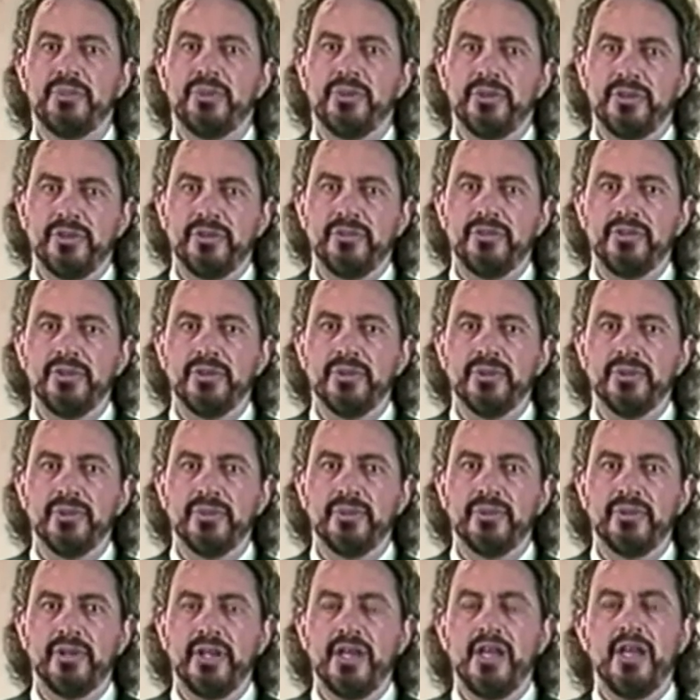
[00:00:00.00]
point of view,
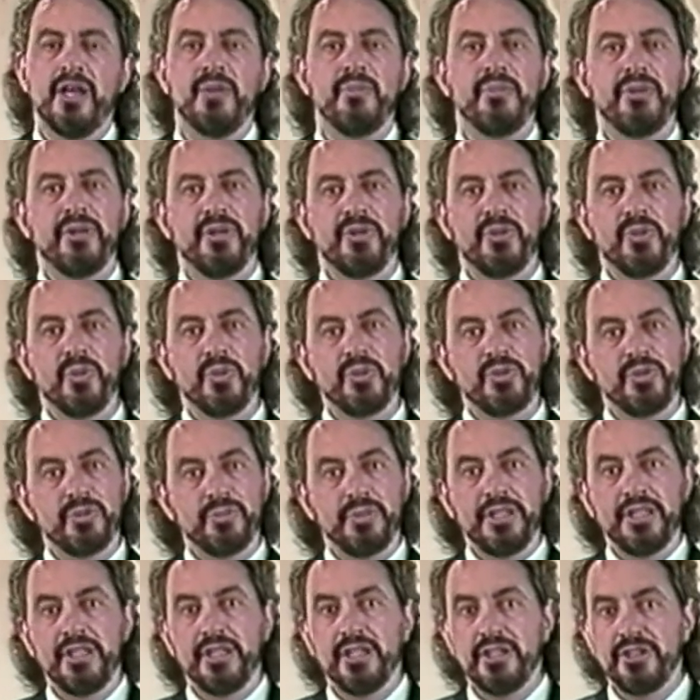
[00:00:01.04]
but it ought to
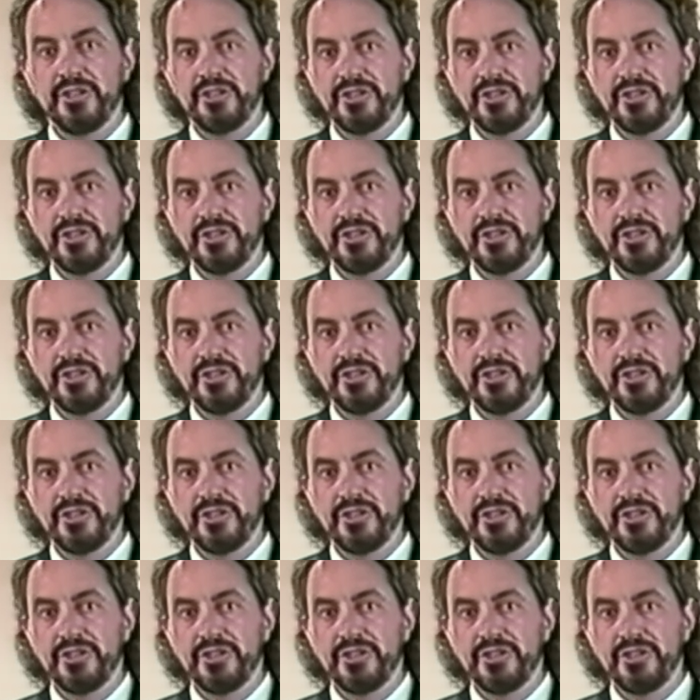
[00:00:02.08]
be